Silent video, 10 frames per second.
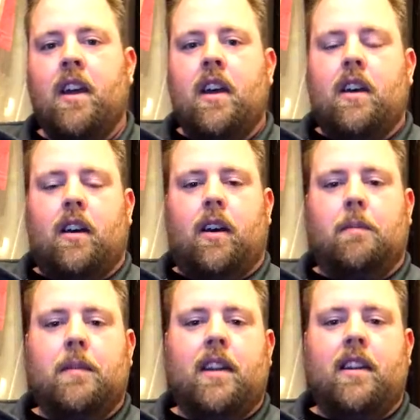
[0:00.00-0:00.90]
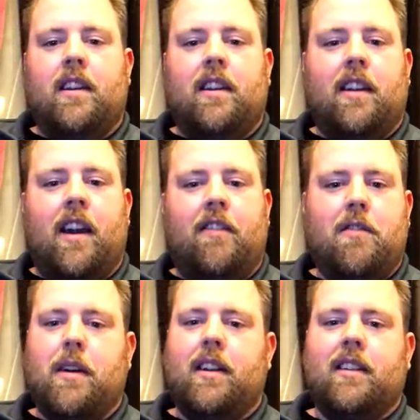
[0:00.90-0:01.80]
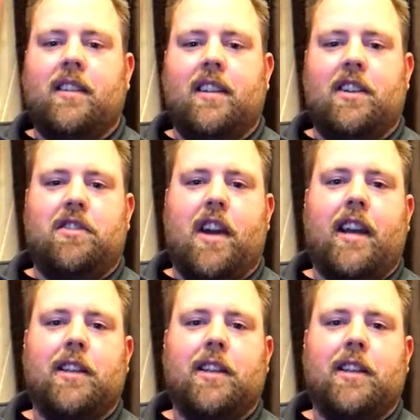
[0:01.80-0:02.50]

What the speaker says: And then everybody's seen the Dragon's